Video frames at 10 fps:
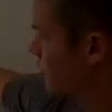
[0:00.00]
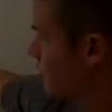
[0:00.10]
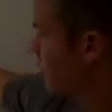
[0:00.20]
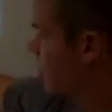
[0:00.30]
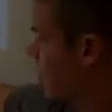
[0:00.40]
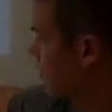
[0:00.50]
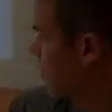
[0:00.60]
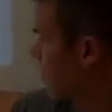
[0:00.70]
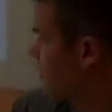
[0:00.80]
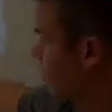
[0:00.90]
you the contour
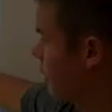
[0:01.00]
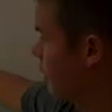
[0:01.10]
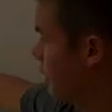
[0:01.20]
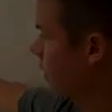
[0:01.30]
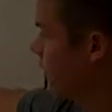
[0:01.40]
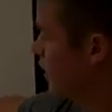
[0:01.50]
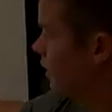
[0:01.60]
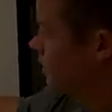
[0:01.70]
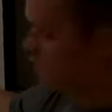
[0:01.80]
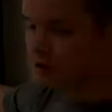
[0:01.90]
lines where you're at,
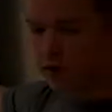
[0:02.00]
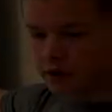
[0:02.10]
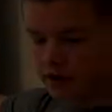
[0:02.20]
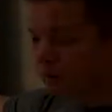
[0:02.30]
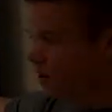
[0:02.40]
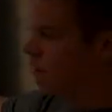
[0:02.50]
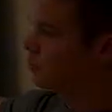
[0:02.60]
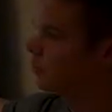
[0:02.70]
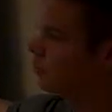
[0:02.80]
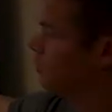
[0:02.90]
and also a very good
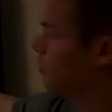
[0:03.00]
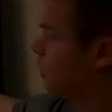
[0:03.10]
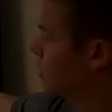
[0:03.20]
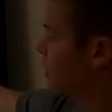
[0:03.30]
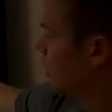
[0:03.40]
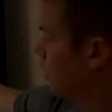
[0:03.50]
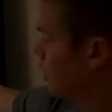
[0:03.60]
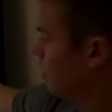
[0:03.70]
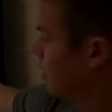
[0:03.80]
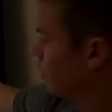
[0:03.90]
map to
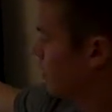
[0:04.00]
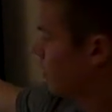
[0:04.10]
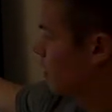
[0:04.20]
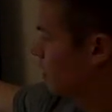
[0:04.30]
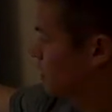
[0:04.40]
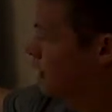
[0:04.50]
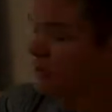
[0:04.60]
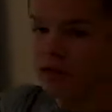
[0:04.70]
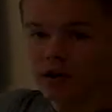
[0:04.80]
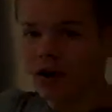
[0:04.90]
if you're lost, to
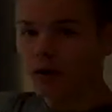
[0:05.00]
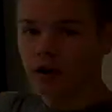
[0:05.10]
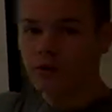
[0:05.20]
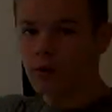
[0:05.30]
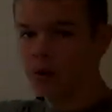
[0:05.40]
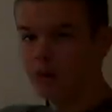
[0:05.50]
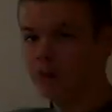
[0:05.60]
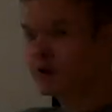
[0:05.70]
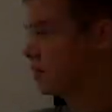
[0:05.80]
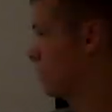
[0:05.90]
kind of figure out where you are
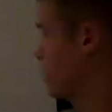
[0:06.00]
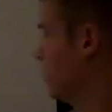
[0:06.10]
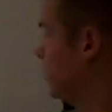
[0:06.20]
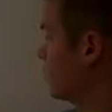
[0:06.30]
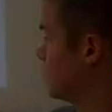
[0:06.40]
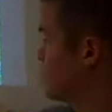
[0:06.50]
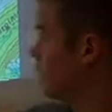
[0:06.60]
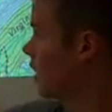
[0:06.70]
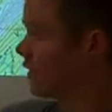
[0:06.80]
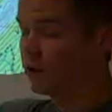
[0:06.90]
based on
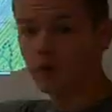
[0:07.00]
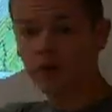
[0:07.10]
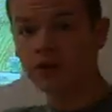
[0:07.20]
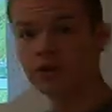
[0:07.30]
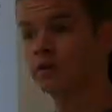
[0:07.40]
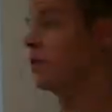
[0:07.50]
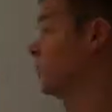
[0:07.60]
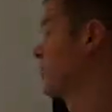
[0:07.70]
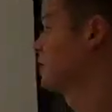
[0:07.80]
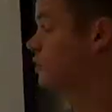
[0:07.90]
geographical features
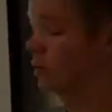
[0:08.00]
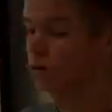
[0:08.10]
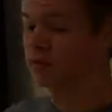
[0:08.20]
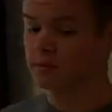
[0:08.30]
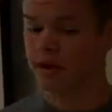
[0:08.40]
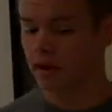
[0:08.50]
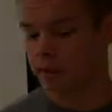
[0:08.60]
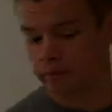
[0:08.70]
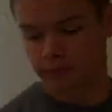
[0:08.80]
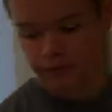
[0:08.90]
on this shown on this map.